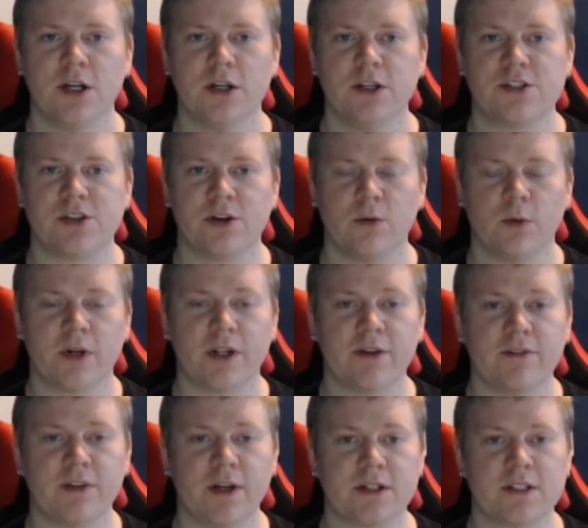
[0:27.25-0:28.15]
So what
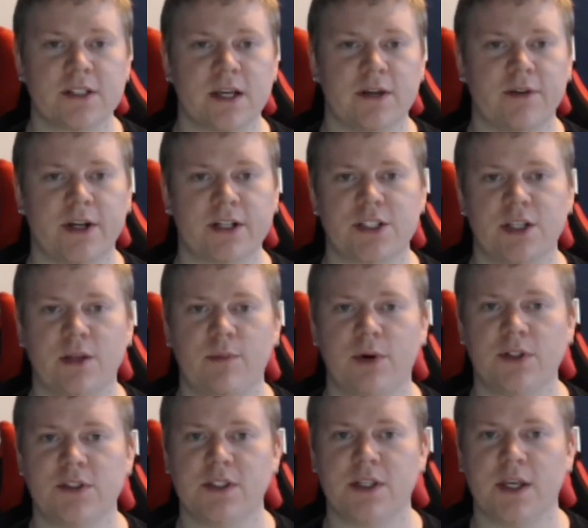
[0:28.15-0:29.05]
I've done is I've actually
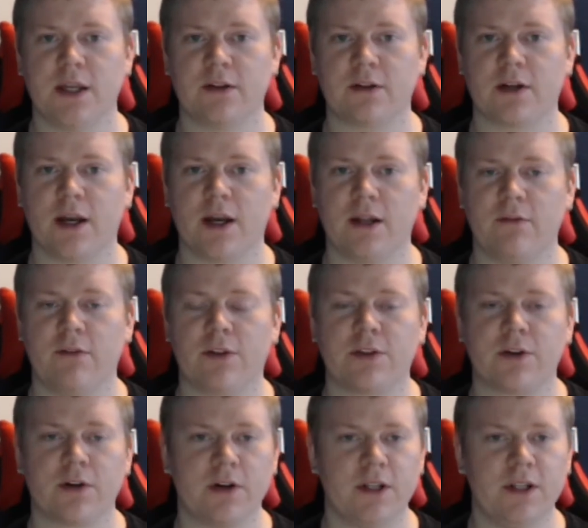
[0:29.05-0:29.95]
put together kind of a
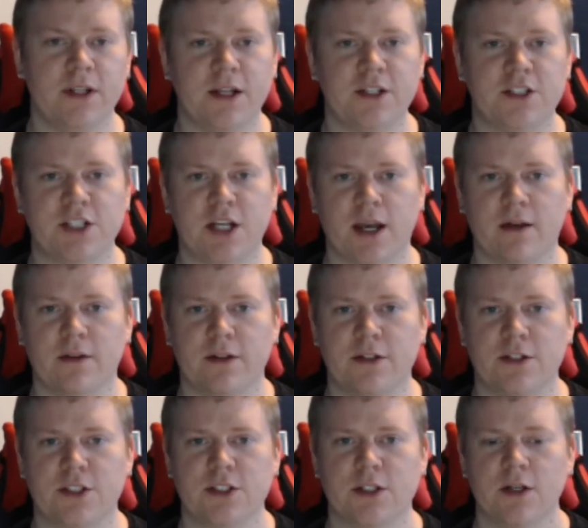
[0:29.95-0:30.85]
30 day
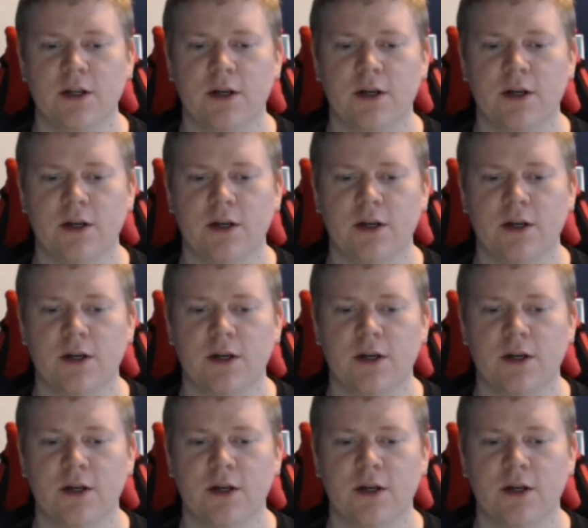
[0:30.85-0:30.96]
challenge